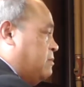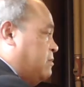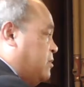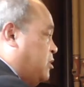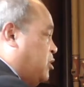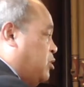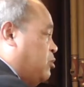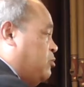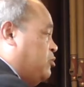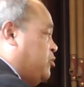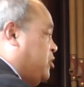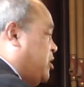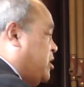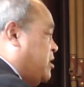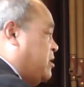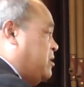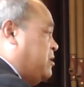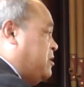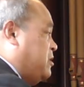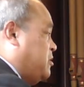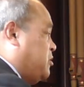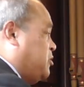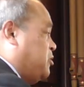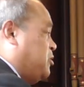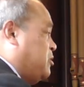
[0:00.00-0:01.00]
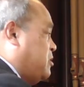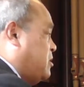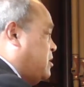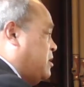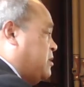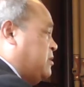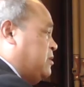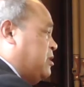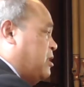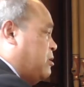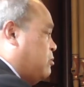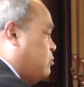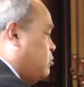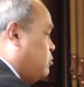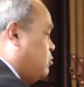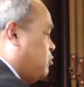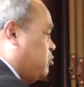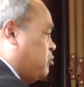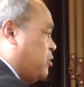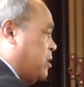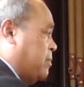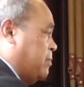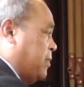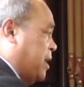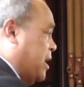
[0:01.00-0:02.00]
New Zealand is not a Donald
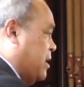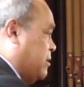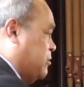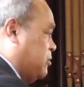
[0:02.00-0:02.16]
Trump